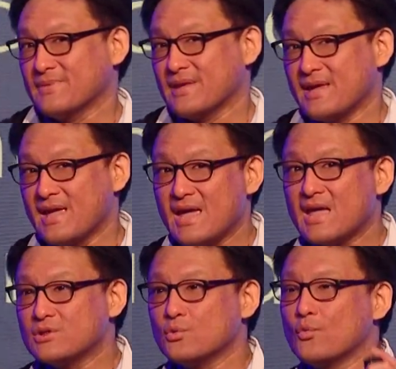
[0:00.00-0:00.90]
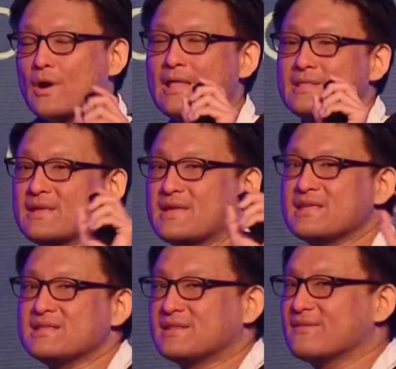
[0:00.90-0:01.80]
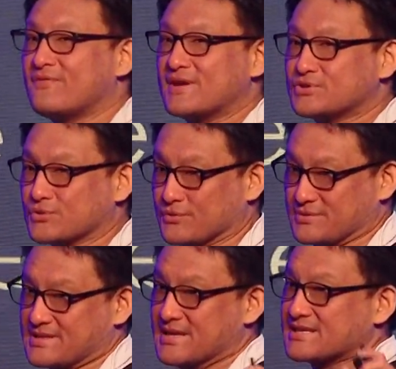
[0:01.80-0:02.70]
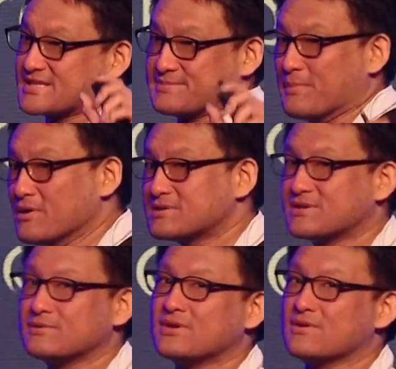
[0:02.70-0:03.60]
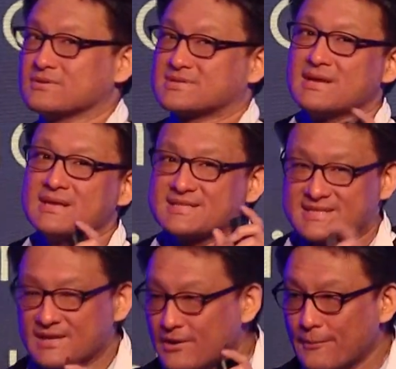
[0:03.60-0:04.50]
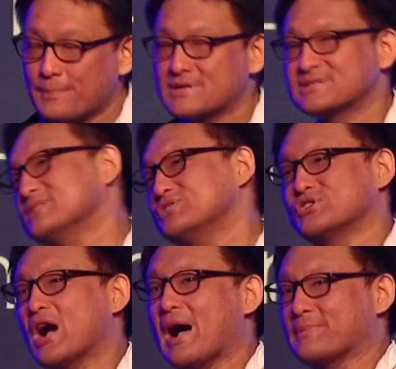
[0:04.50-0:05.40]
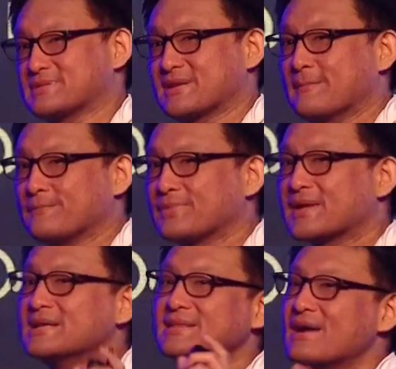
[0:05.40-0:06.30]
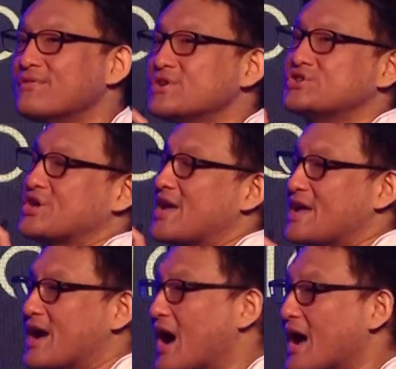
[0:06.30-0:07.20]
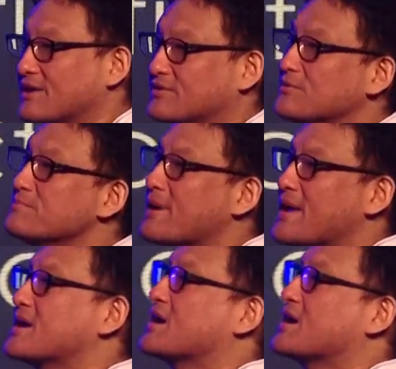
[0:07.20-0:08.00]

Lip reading: And when individuals, small studios, single-person shops can leverage AI to make